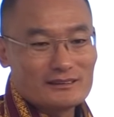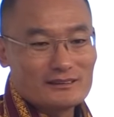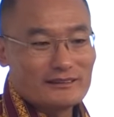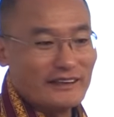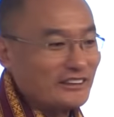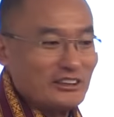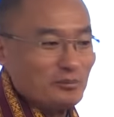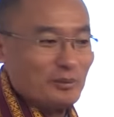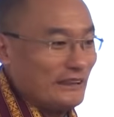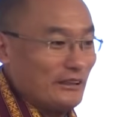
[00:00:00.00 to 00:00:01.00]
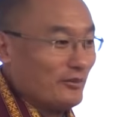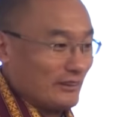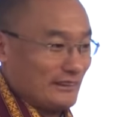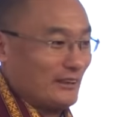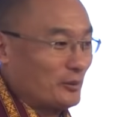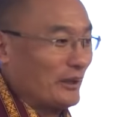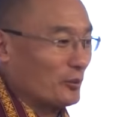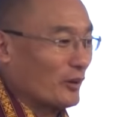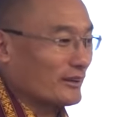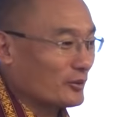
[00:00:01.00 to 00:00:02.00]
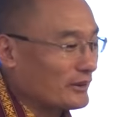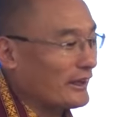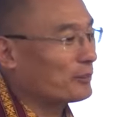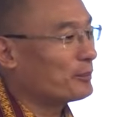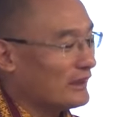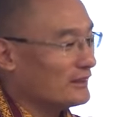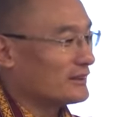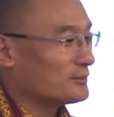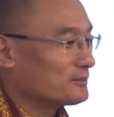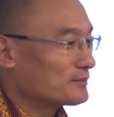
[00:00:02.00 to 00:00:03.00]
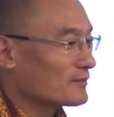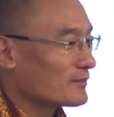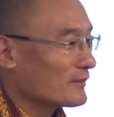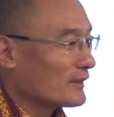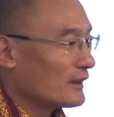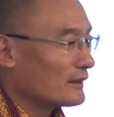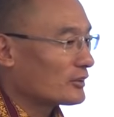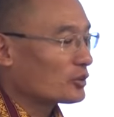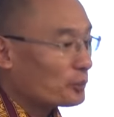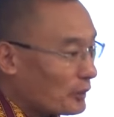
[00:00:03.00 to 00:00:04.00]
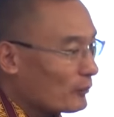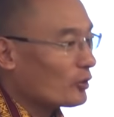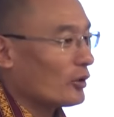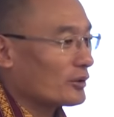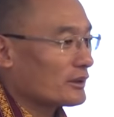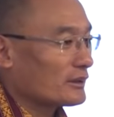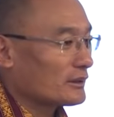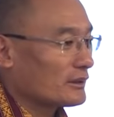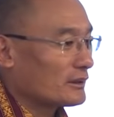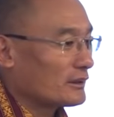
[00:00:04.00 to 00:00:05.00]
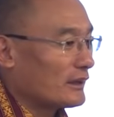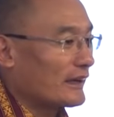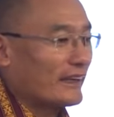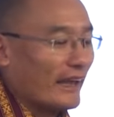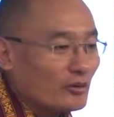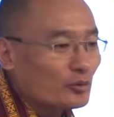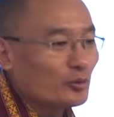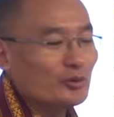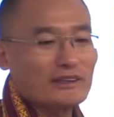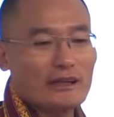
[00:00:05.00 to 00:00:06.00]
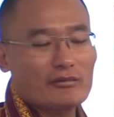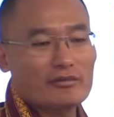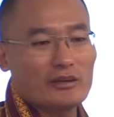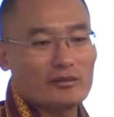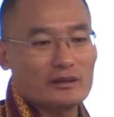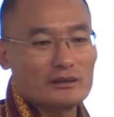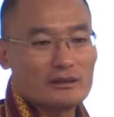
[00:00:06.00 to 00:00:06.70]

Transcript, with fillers: They didn't believe that we had won, so they appealed. The Supreme Court again ruled in our favor.